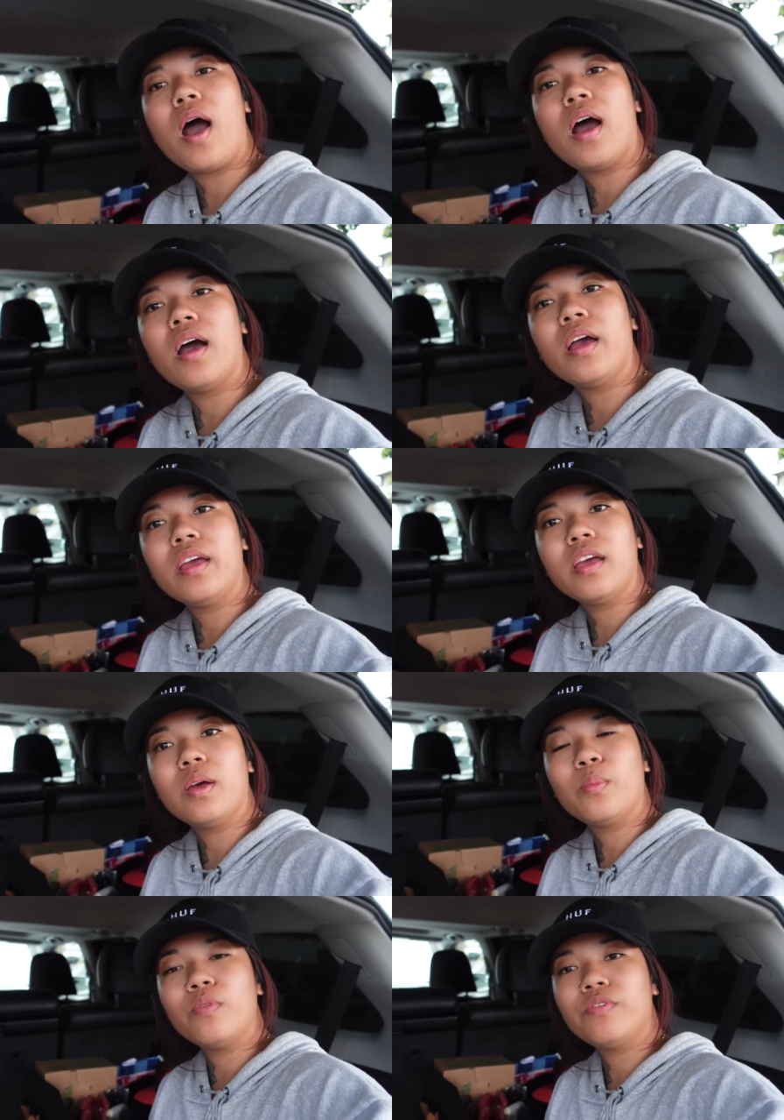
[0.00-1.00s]
I
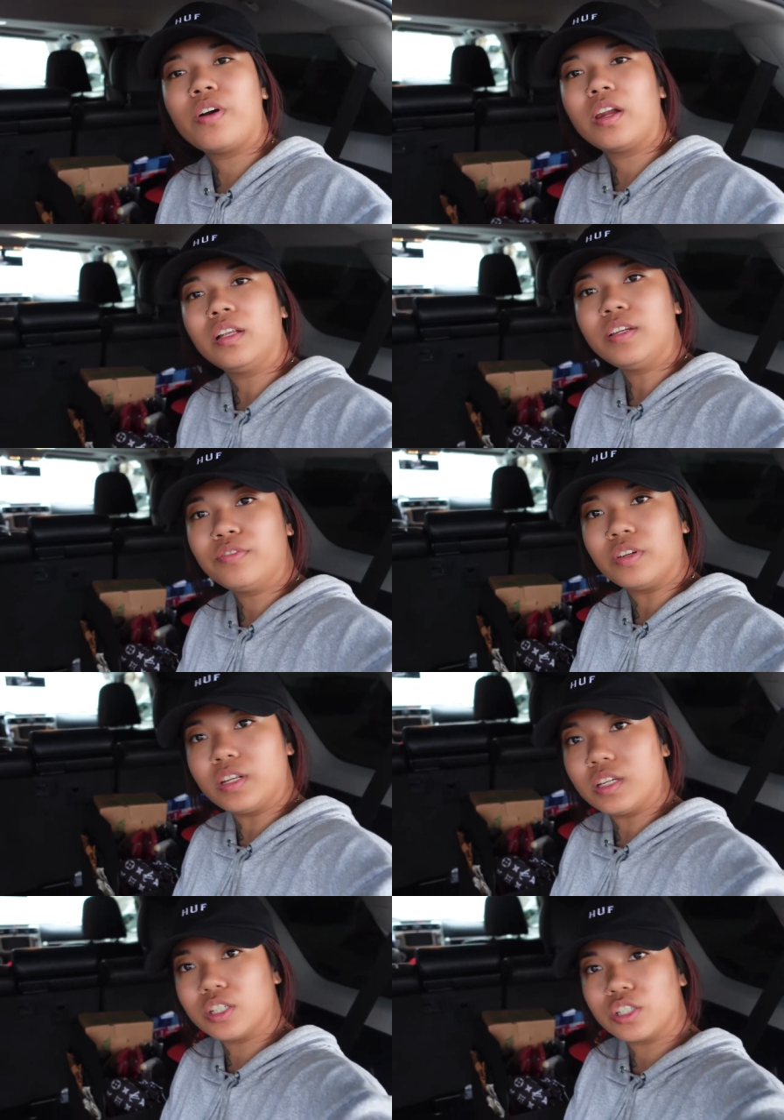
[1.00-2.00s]
am finally
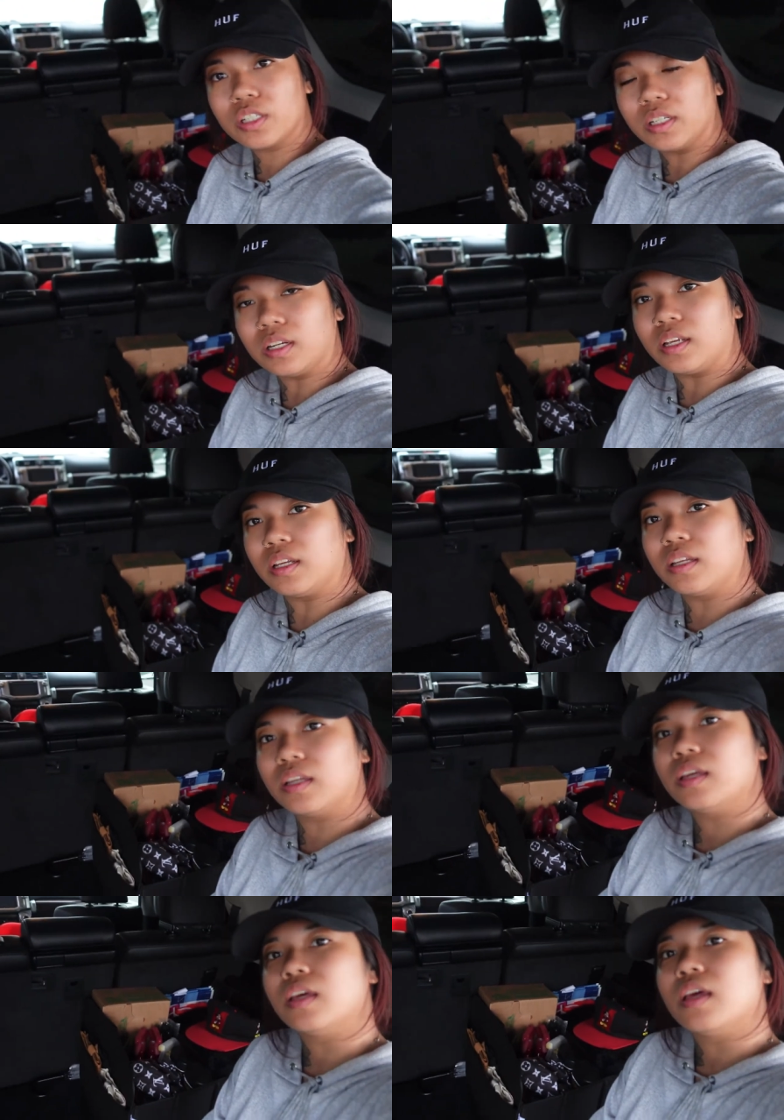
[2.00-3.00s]
finished
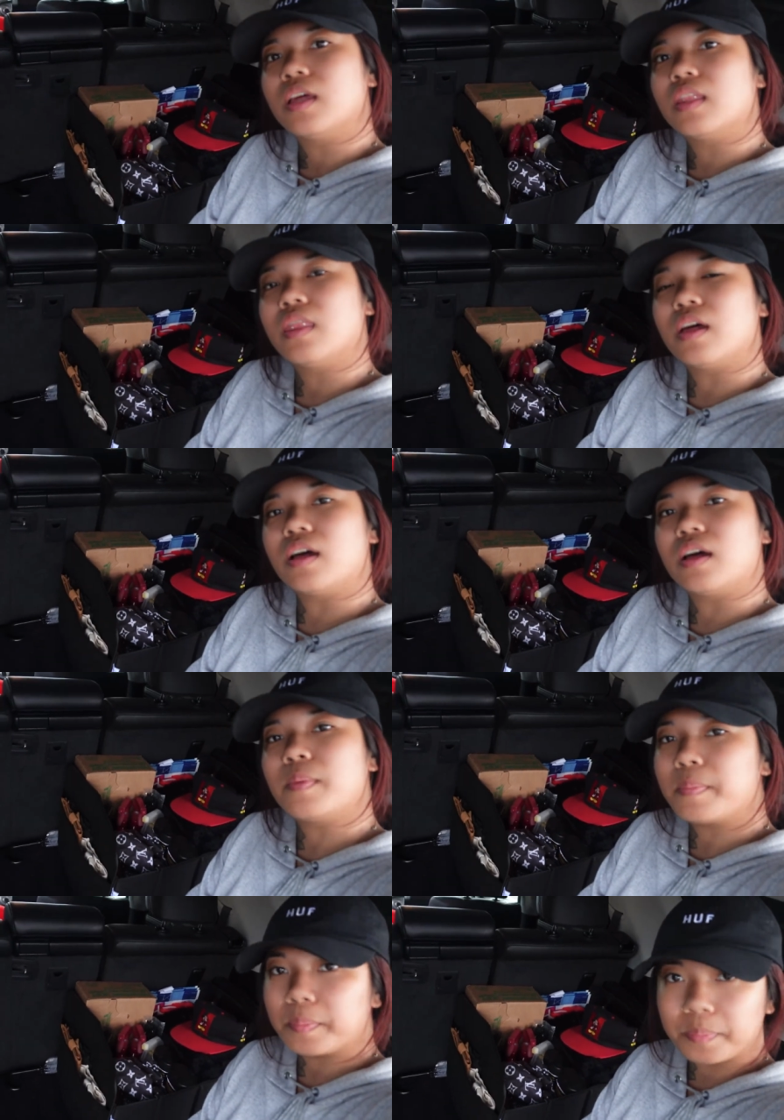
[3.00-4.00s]
cleaning
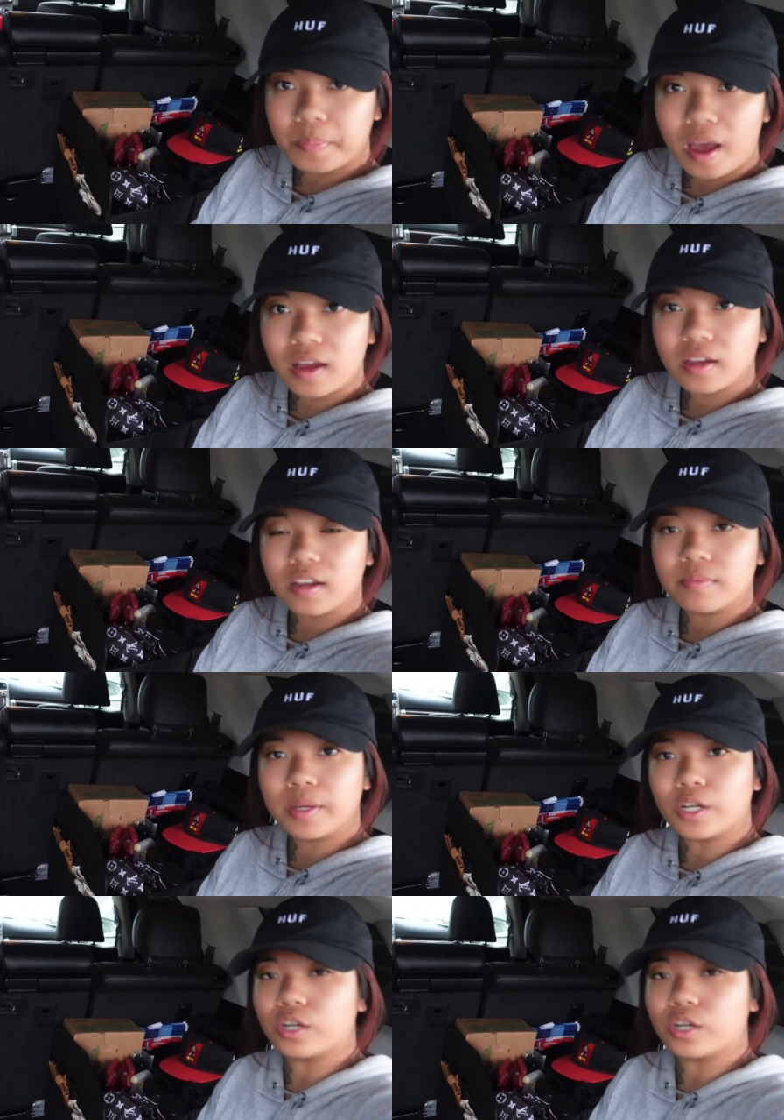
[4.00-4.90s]
the back of my